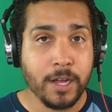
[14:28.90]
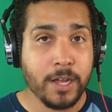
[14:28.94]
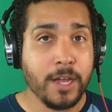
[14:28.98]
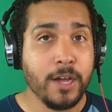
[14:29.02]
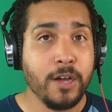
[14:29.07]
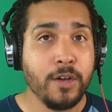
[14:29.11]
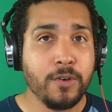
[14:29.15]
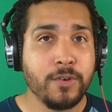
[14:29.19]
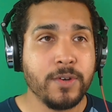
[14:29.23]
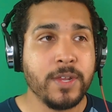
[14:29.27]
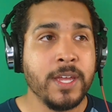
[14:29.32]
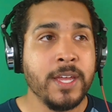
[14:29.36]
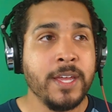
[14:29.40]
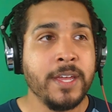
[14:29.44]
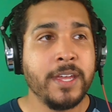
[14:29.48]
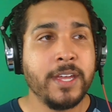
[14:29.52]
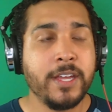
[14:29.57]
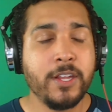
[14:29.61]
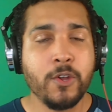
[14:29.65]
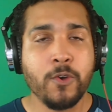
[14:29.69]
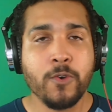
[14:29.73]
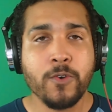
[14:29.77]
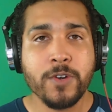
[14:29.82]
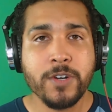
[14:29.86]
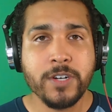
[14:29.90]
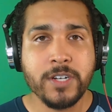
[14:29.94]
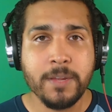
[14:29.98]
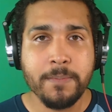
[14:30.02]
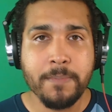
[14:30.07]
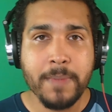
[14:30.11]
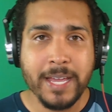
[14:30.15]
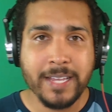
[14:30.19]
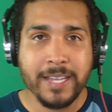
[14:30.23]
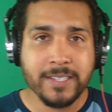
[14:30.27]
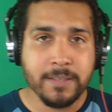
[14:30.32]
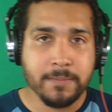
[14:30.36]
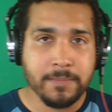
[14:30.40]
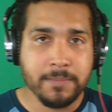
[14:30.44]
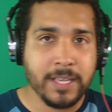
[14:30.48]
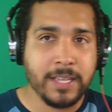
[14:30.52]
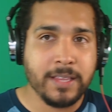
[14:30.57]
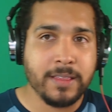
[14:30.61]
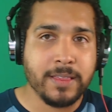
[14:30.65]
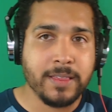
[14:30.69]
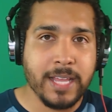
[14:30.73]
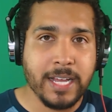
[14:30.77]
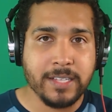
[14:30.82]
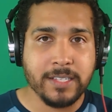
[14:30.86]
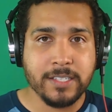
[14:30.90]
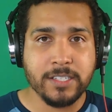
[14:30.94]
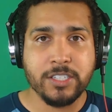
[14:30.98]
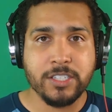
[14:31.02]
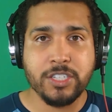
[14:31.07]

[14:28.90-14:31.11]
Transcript: code in order to make something that